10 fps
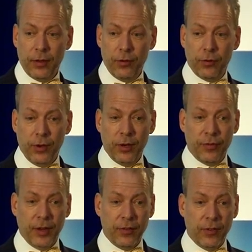The user
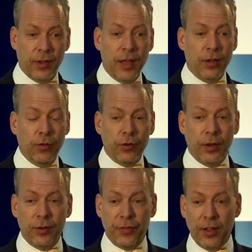interfaces. User
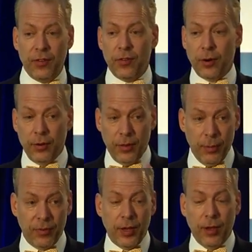interfaces are
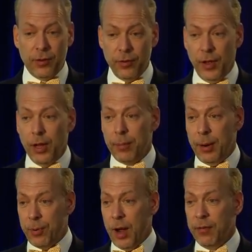themselves developed by
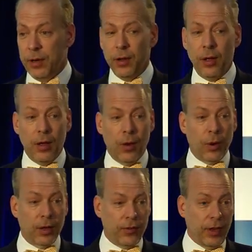private
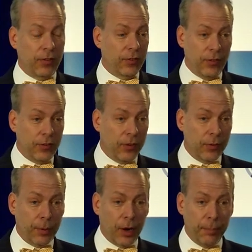organizations. This
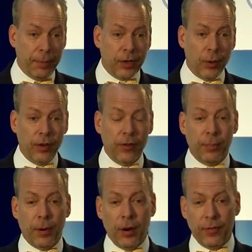isn't part of Bitcoin. This is
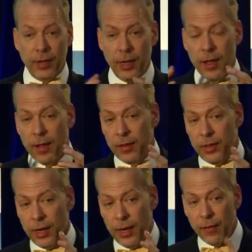part of
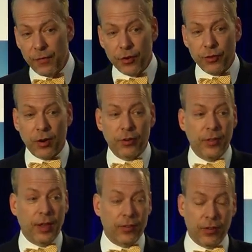the infrastructure
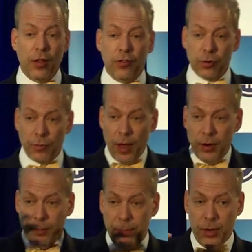that's
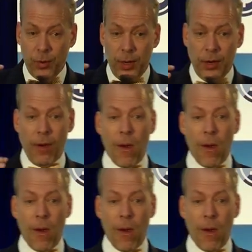surrounding Bitcoin.